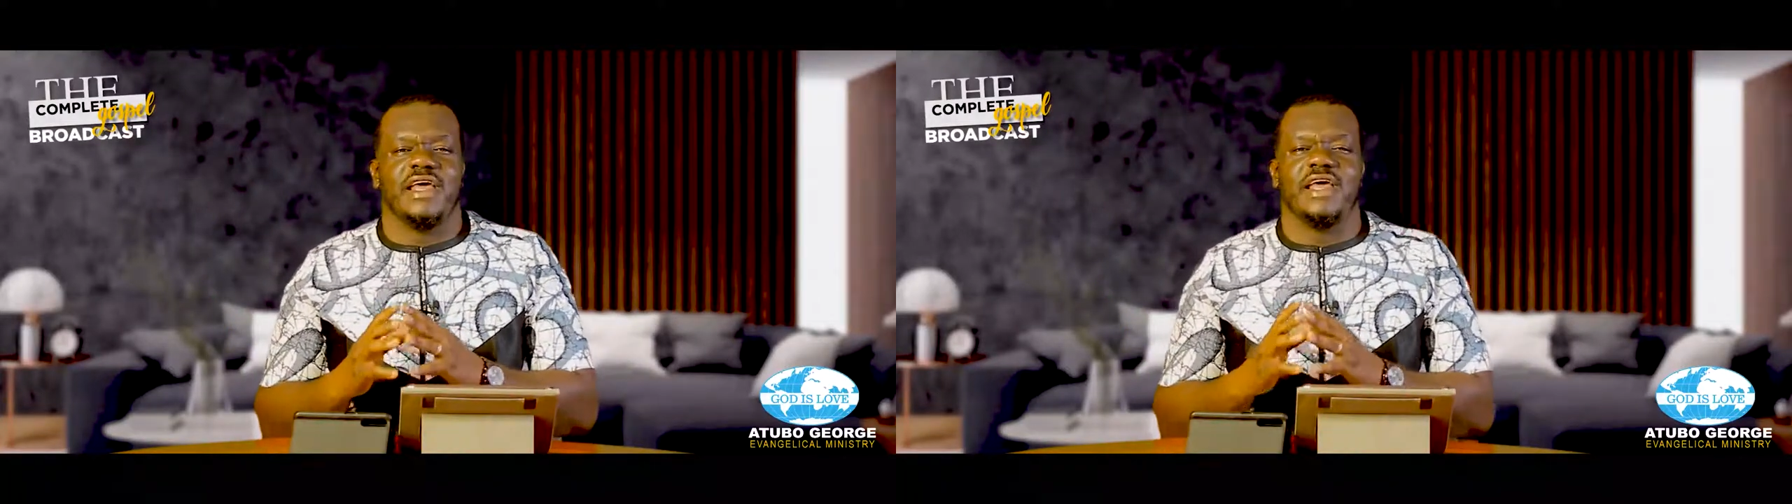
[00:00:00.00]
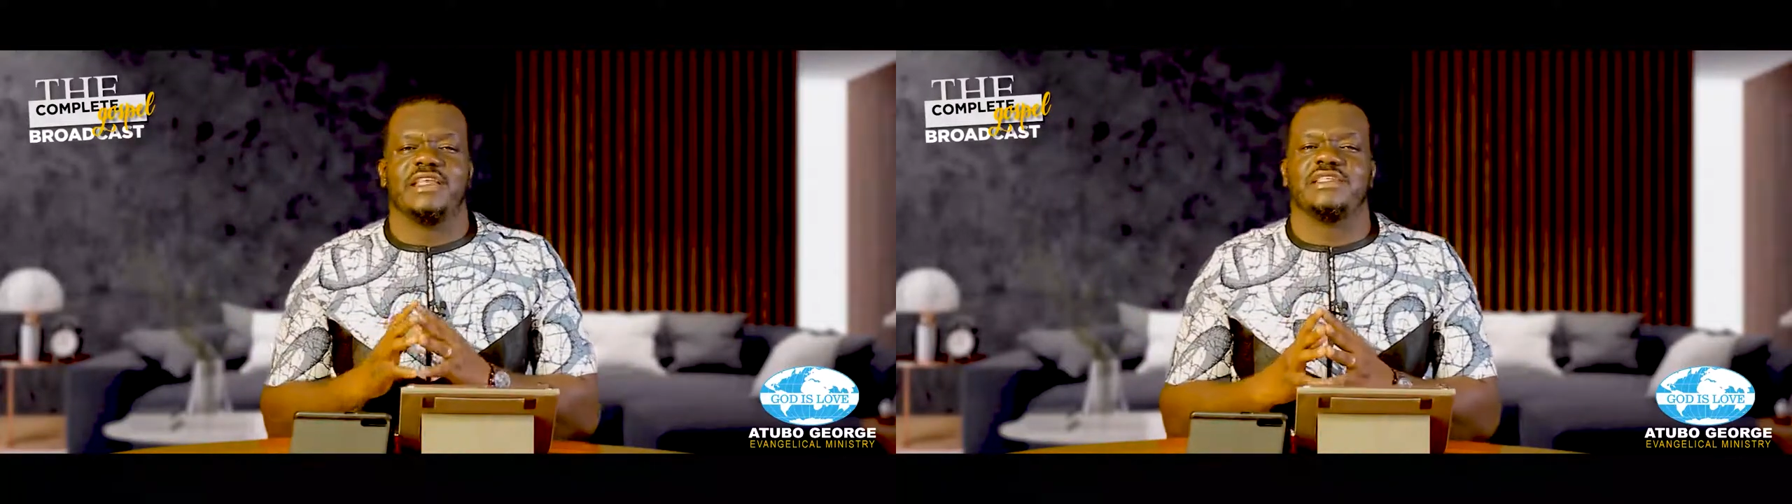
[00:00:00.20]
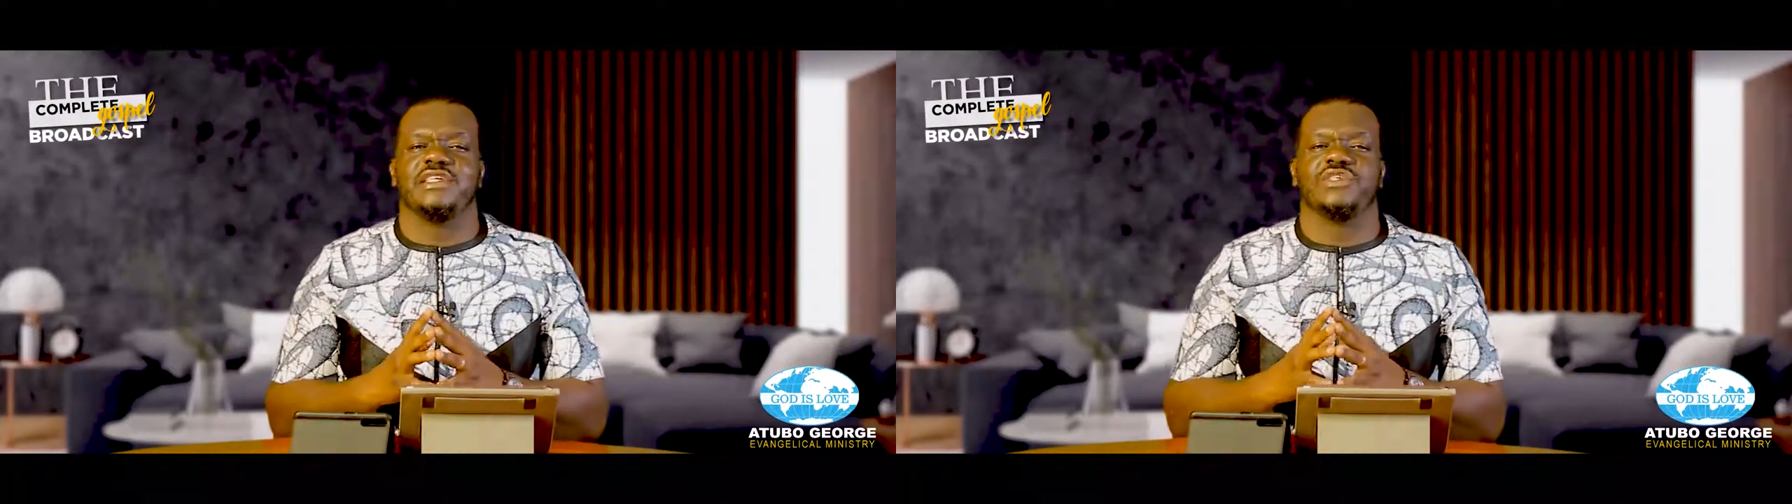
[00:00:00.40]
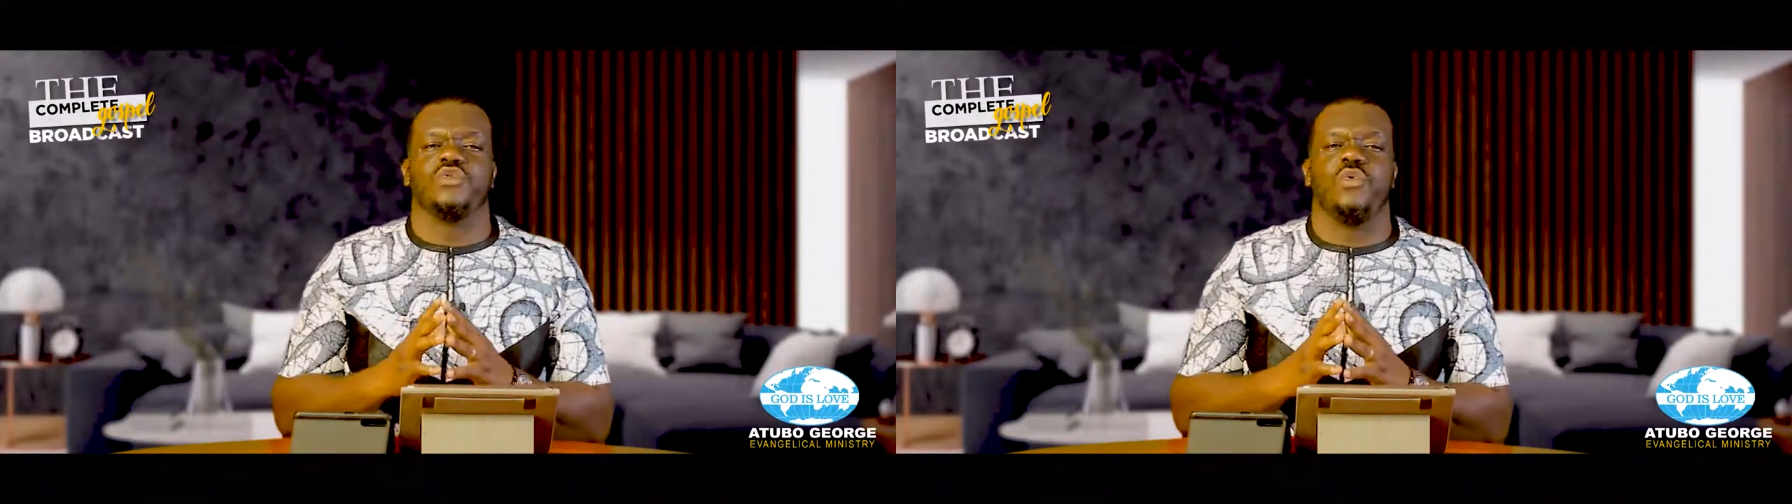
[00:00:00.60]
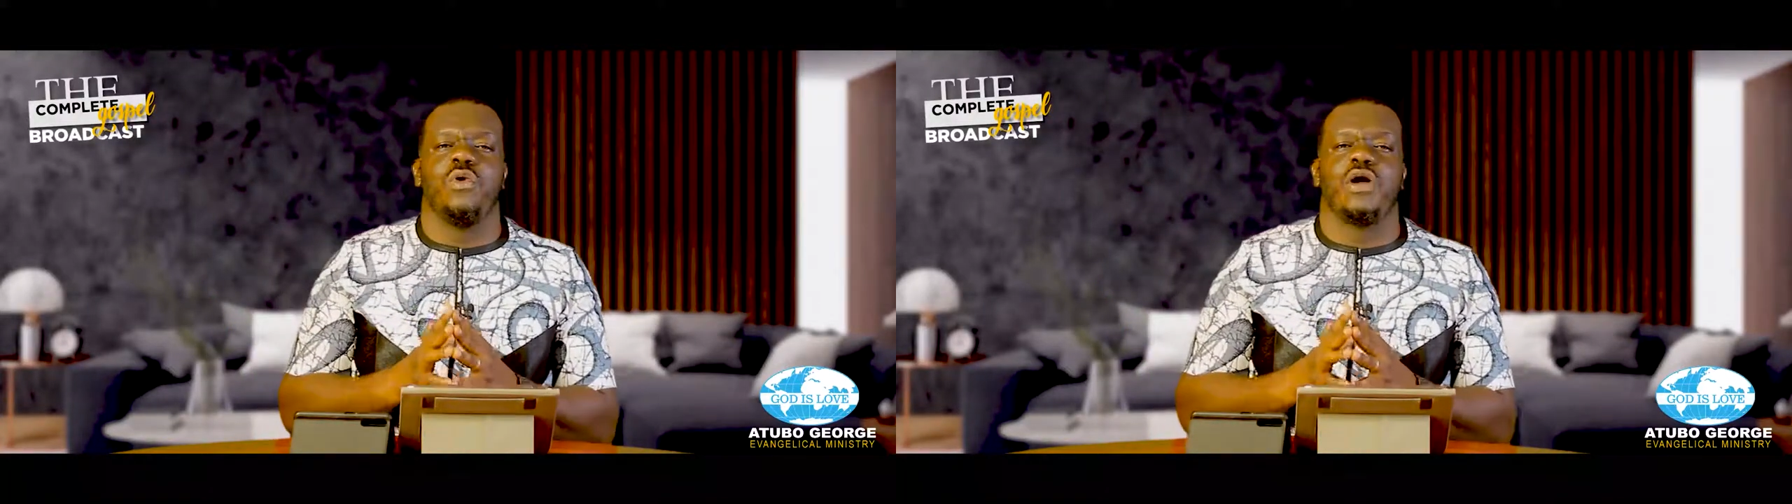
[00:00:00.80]
Angels
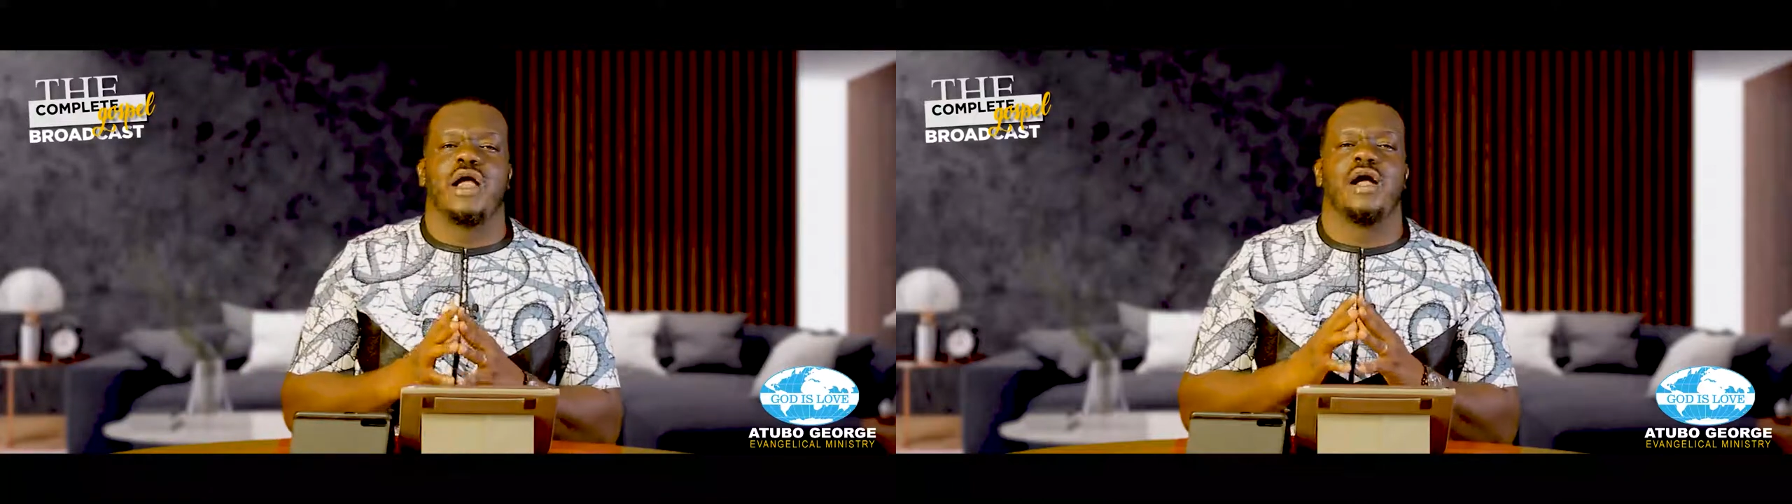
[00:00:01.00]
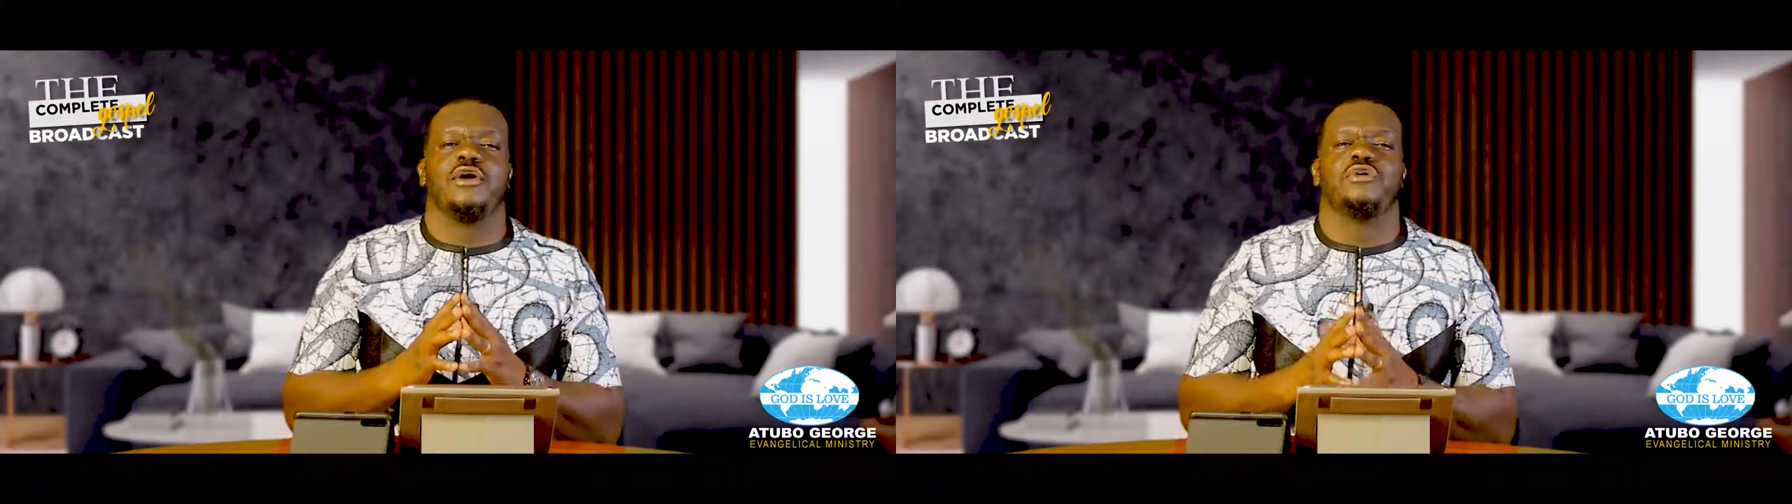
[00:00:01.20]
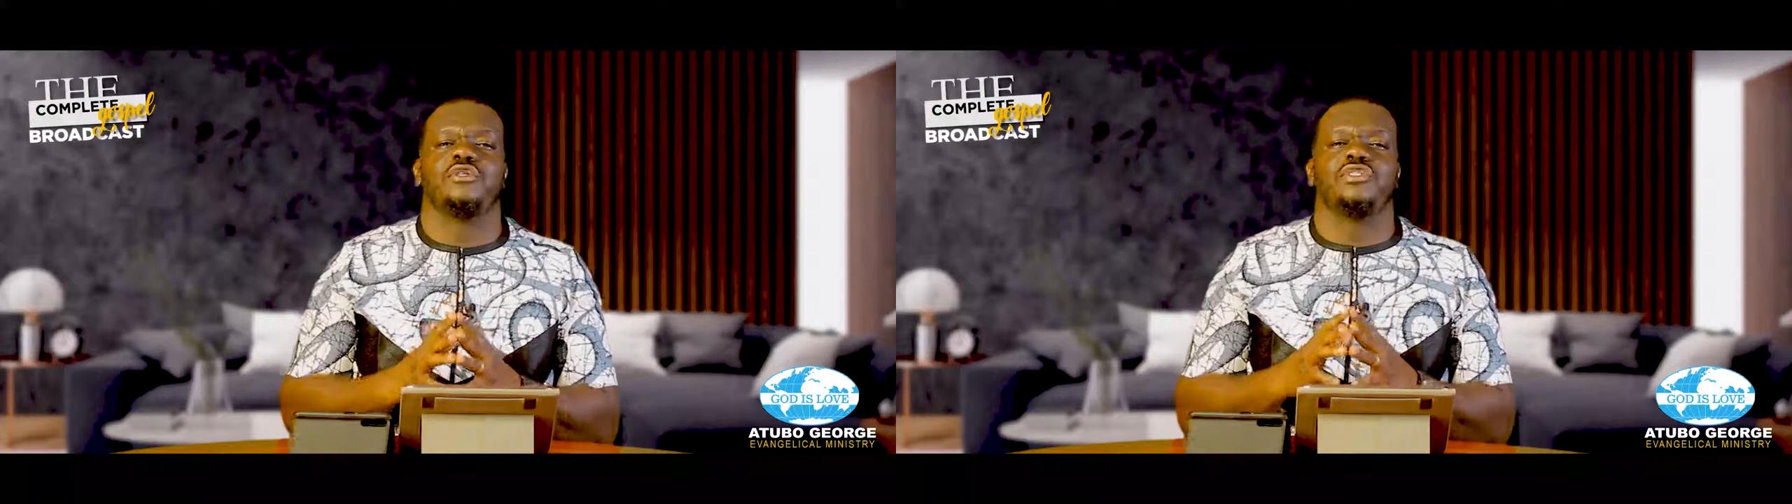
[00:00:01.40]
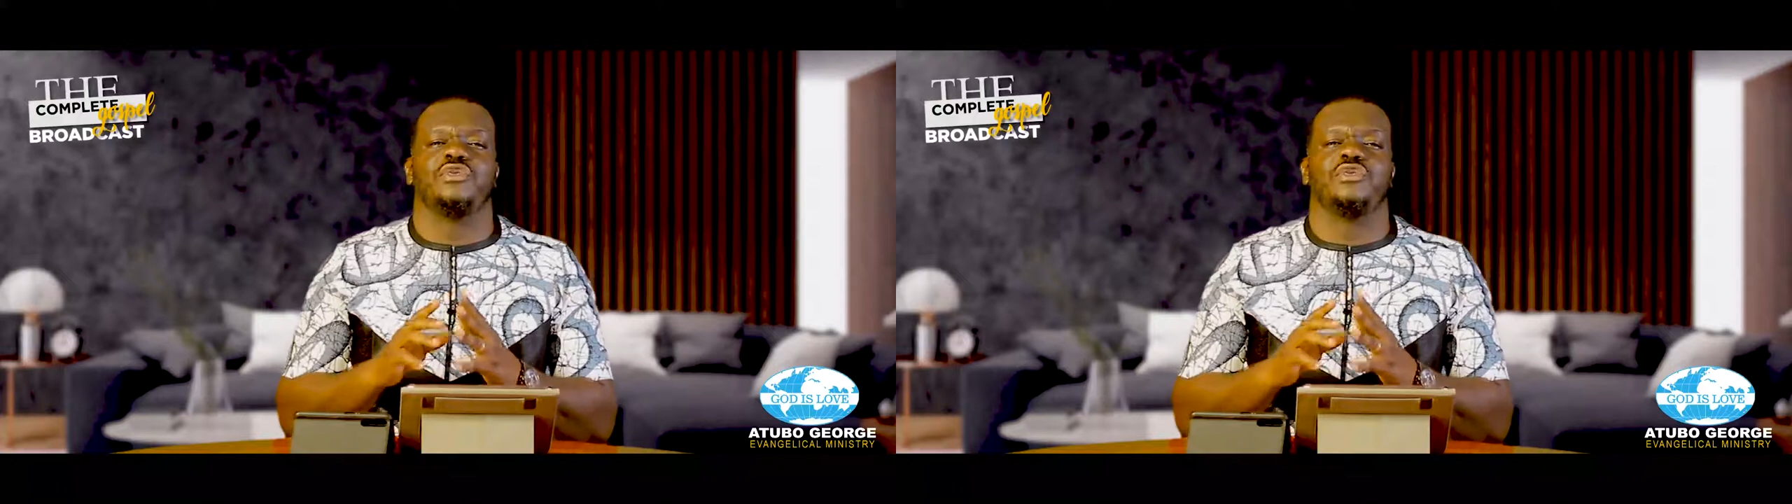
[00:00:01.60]
work according